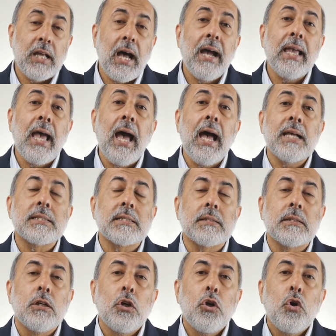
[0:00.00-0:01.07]
I asked,
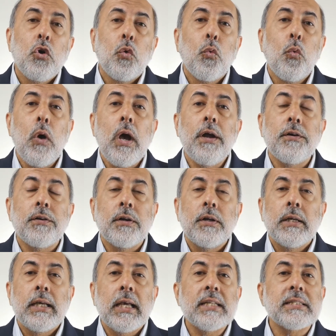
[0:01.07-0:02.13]
where
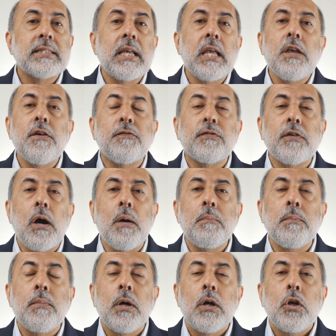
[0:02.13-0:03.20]
is he
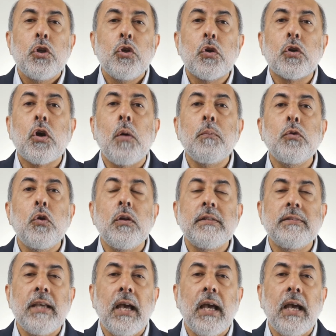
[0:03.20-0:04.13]
from your community?